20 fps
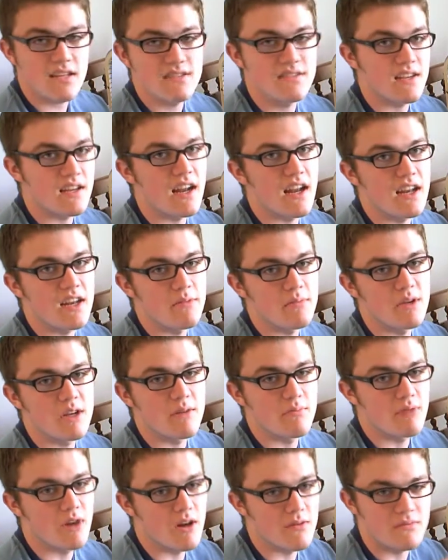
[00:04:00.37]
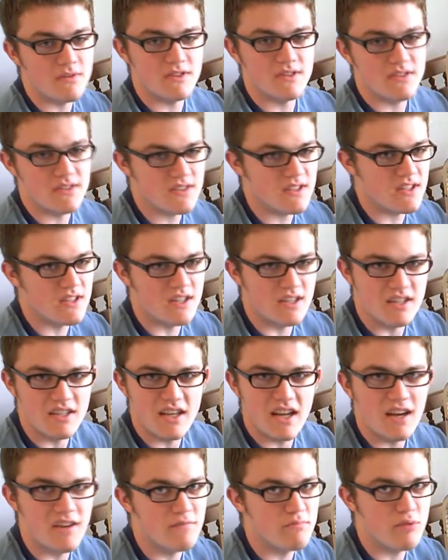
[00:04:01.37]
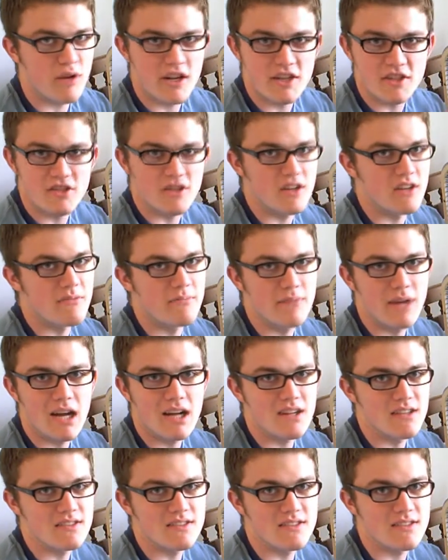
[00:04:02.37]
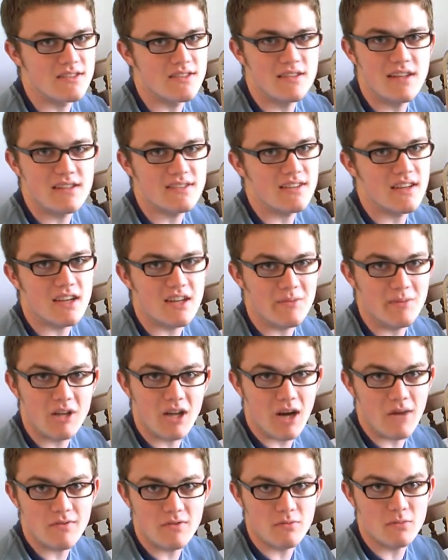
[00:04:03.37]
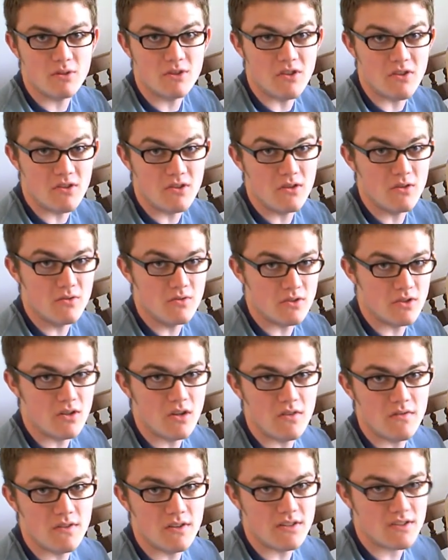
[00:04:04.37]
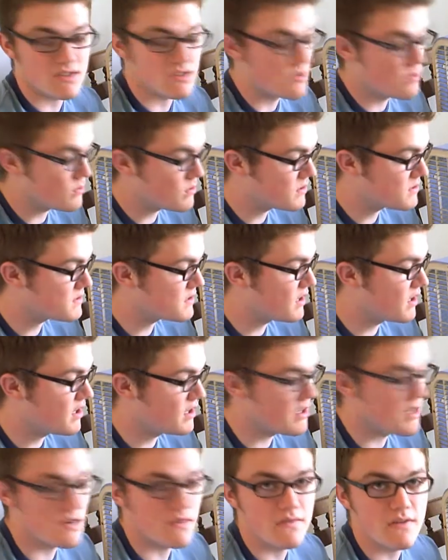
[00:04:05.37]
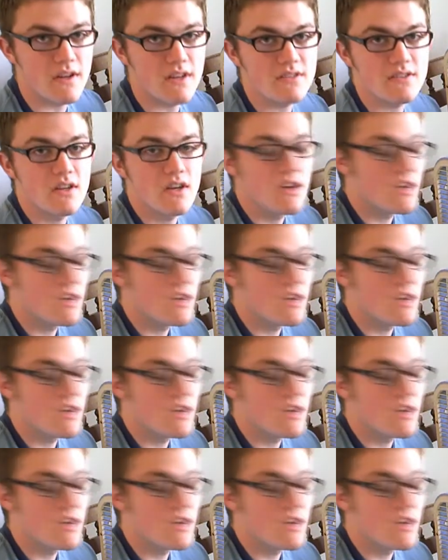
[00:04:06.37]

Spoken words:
is going to end up being a problem because it's going to have pressure imbalances, and that's not going to be comfortable to the user of this coolant interface.